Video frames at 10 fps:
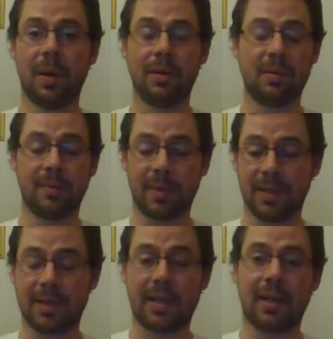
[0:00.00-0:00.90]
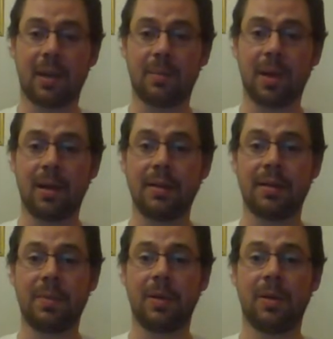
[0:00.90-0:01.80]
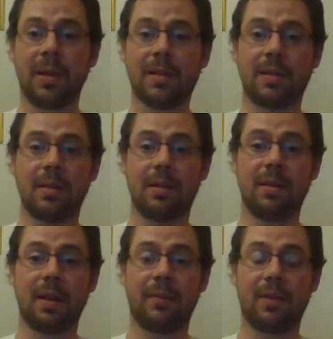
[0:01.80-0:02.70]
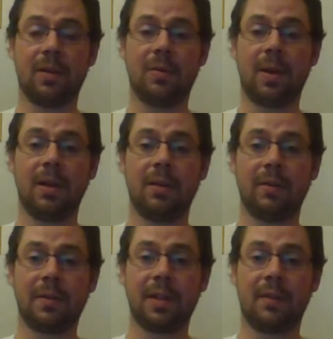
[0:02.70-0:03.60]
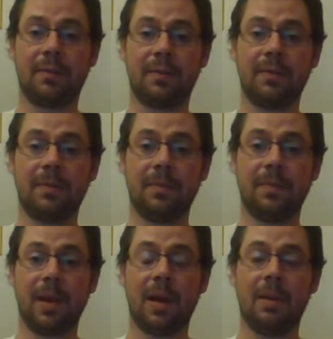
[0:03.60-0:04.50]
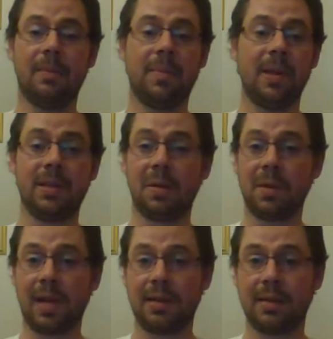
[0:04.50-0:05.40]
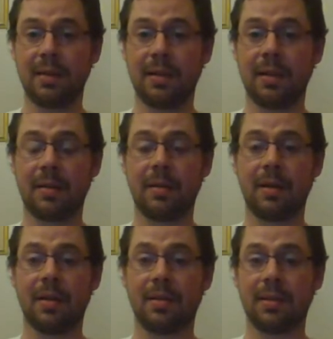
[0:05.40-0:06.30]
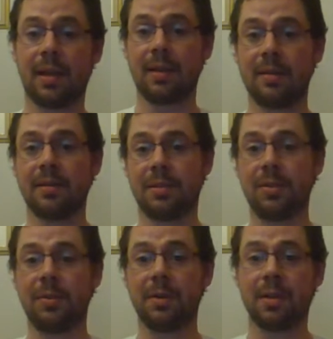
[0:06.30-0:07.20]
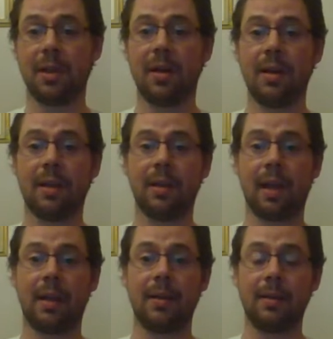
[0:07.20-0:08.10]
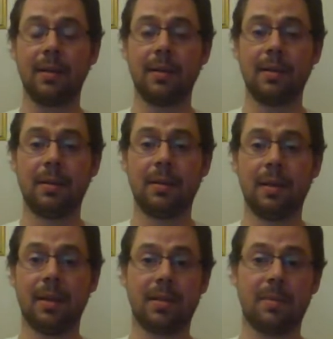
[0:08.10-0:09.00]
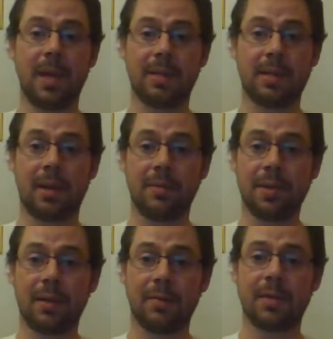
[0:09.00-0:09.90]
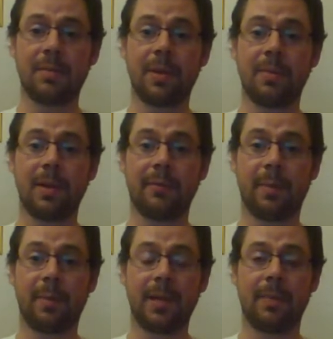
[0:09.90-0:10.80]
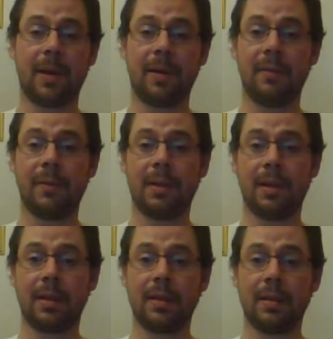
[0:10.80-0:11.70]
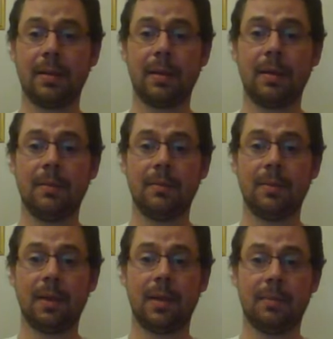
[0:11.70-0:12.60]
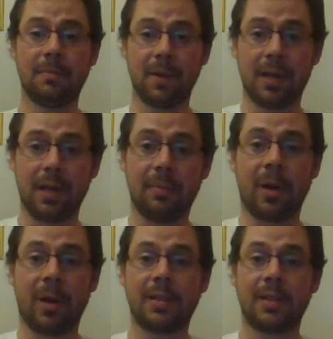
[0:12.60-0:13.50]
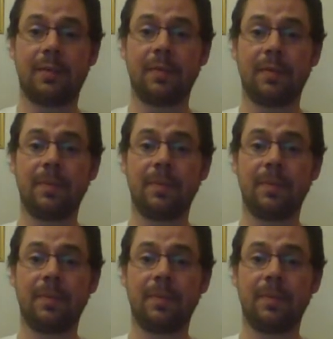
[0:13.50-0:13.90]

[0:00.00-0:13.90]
But they've been digging out blind, to be honest, and they've got quite a lot of stuff being donated and other things to get the students learning again. And it's amazing how generous the people have been about everything. Really, really impressive.